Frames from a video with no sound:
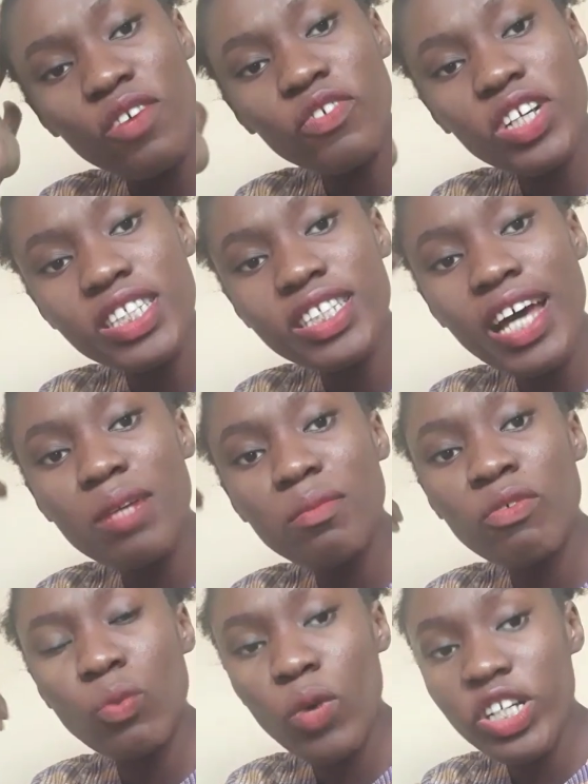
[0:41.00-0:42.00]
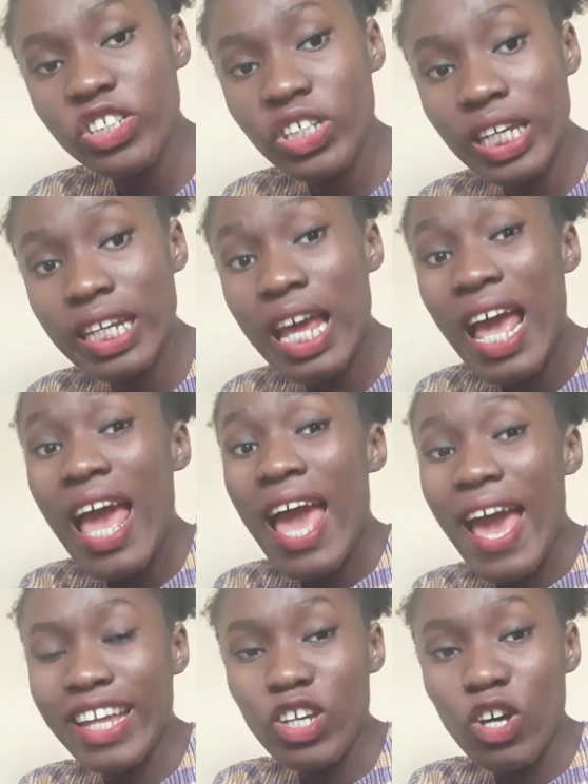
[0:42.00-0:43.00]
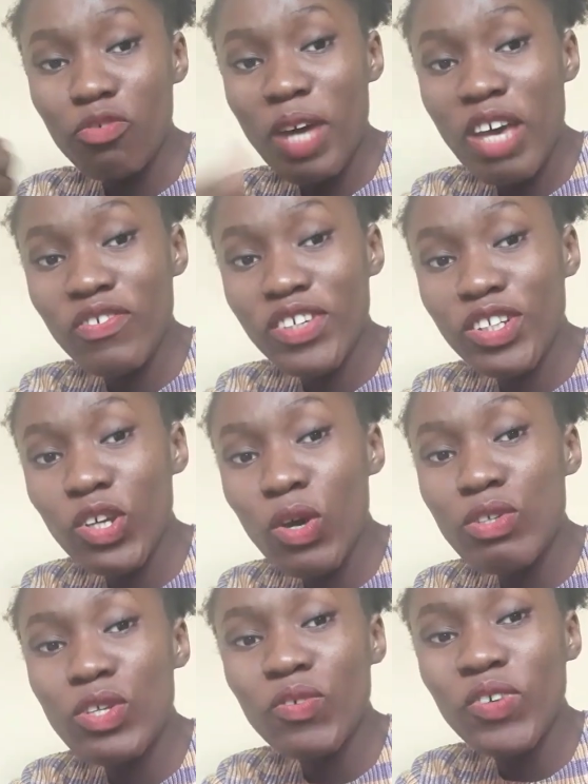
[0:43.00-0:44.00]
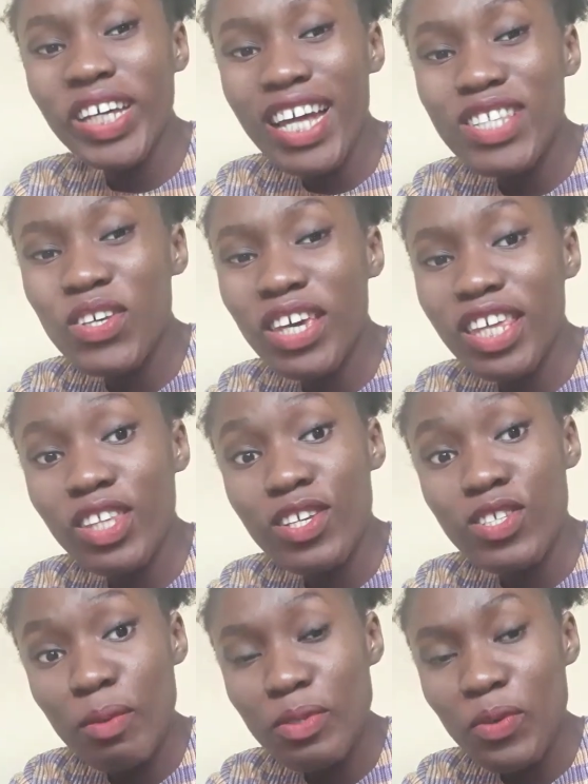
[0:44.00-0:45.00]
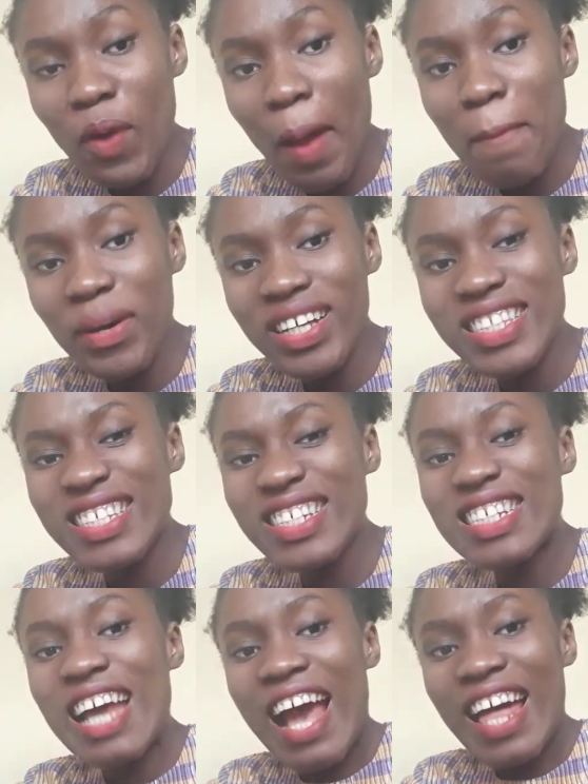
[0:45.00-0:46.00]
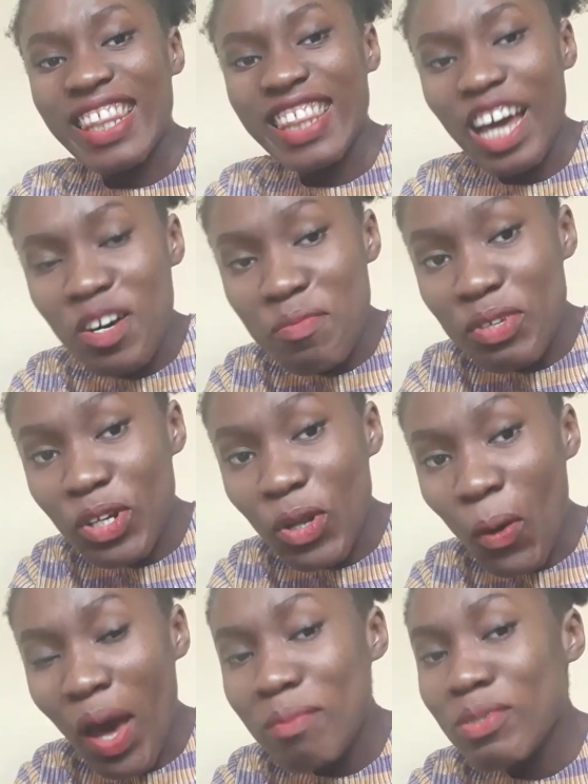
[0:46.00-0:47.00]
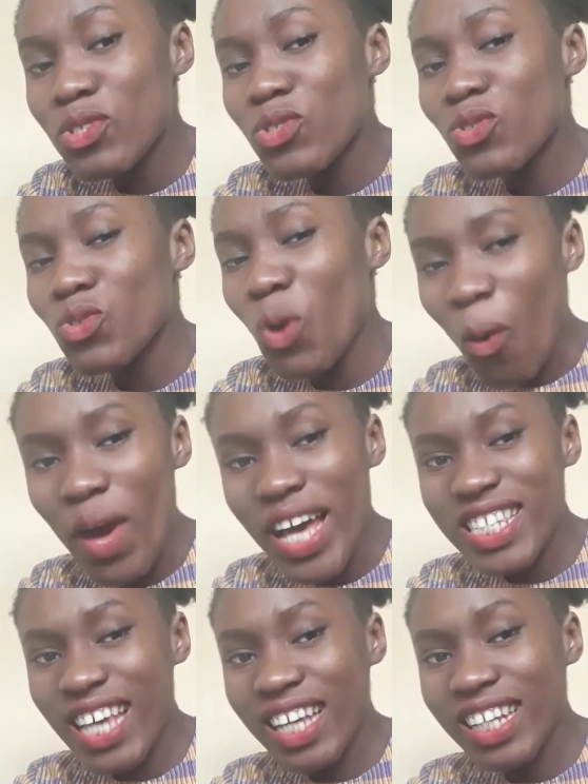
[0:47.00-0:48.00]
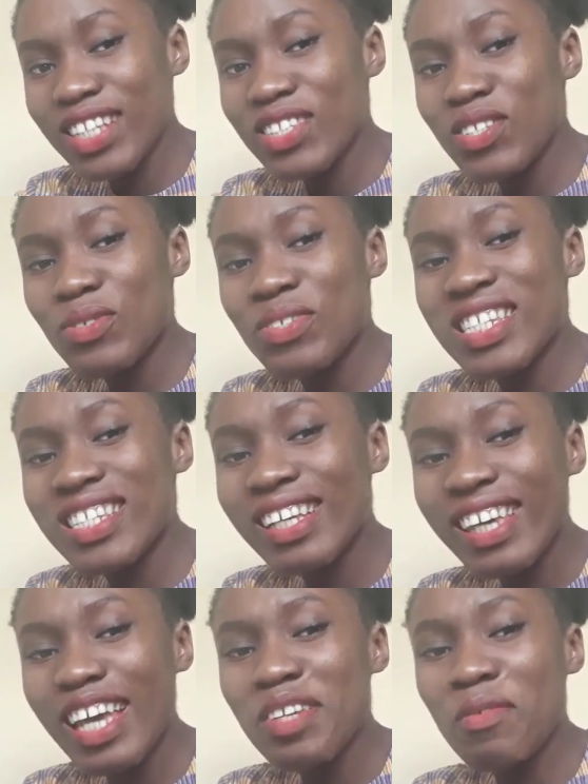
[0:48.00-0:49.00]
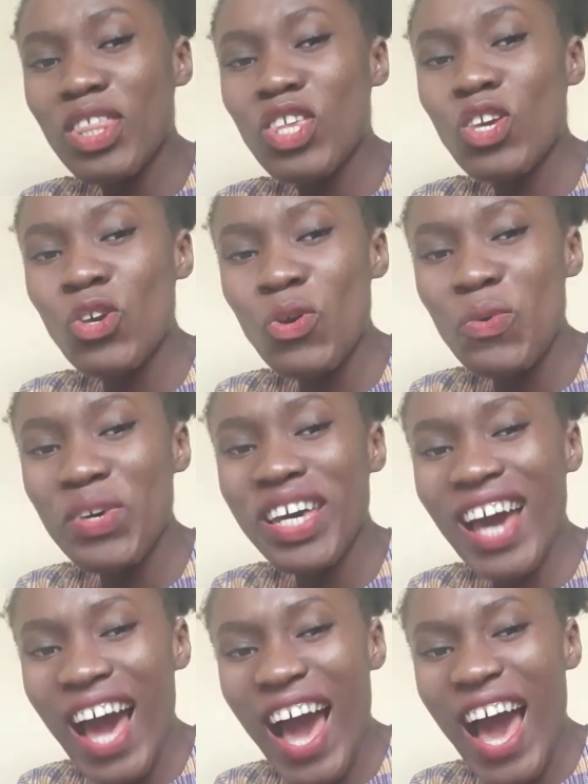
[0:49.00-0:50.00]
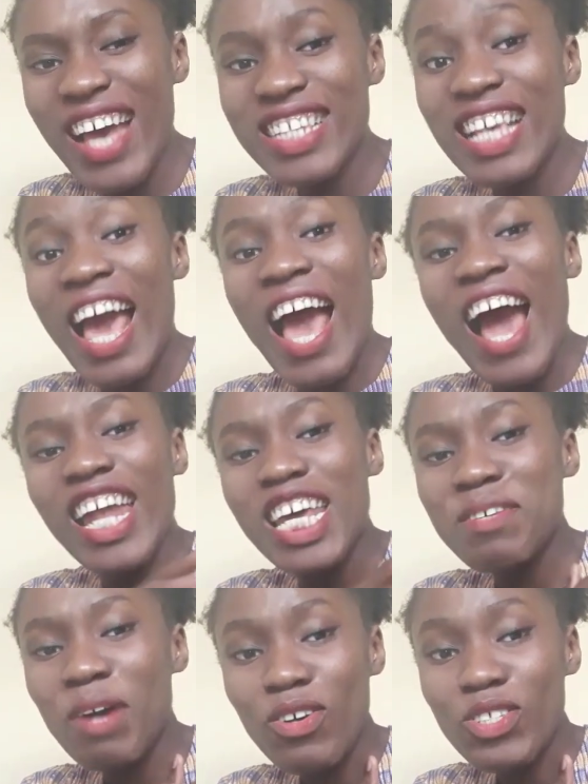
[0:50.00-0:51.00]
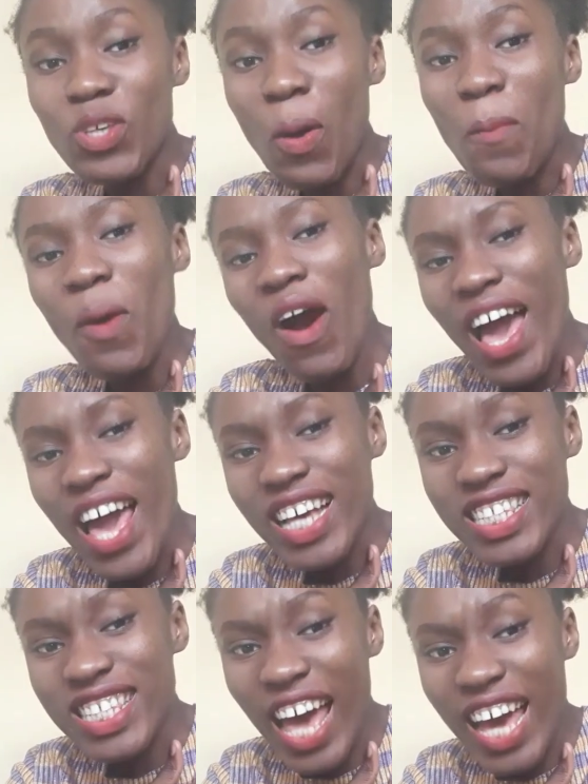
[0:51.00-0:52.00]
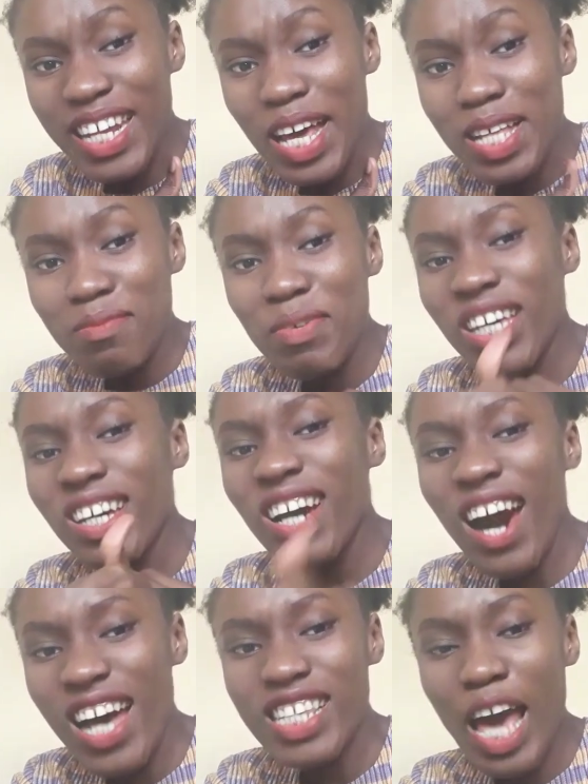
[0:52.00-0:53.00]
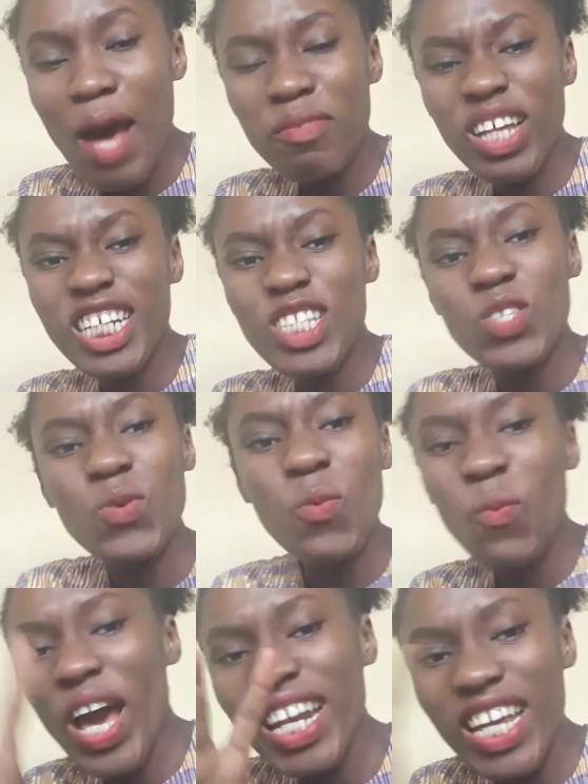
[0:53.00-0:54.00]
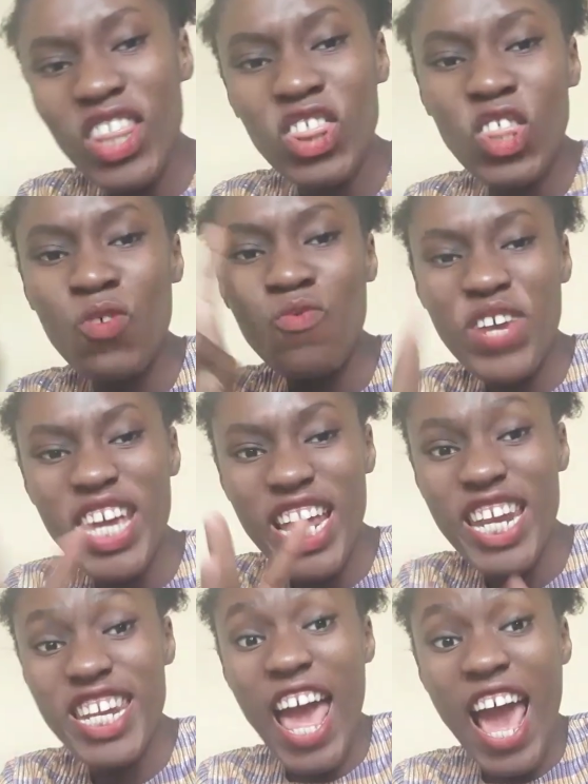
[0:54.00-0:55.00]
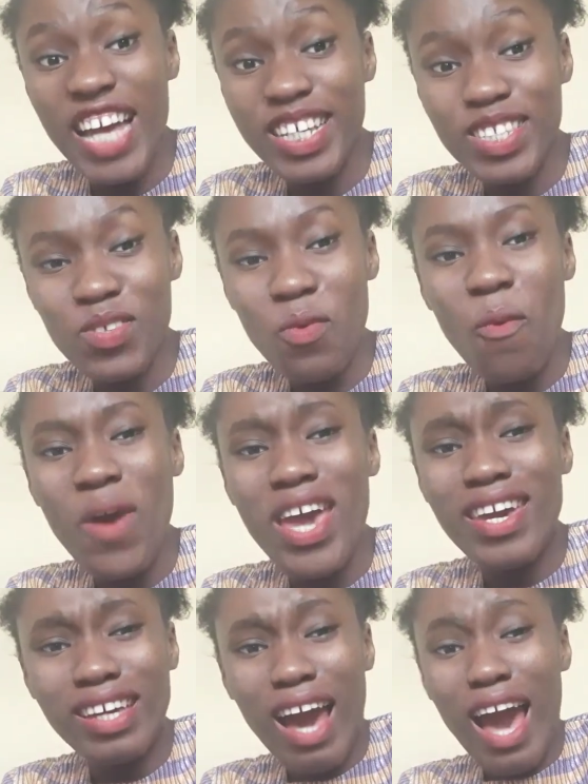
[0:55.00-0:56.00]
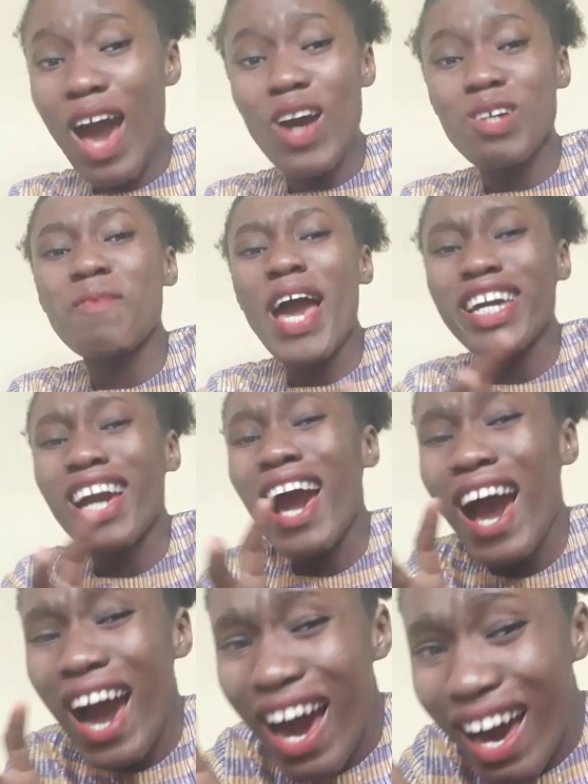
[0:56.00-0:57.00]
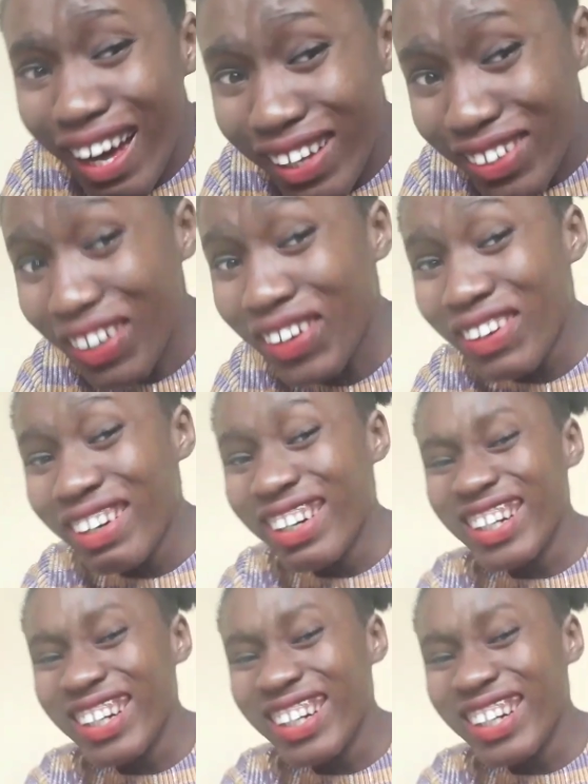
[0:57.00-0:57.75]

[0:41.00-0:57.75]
your first time of watching any of my videos, don't forget to hit the subscribe button down below. I'm so excited to do this again with you guys, and I'm also more excited because I'm turning 23 next week. Oh my god.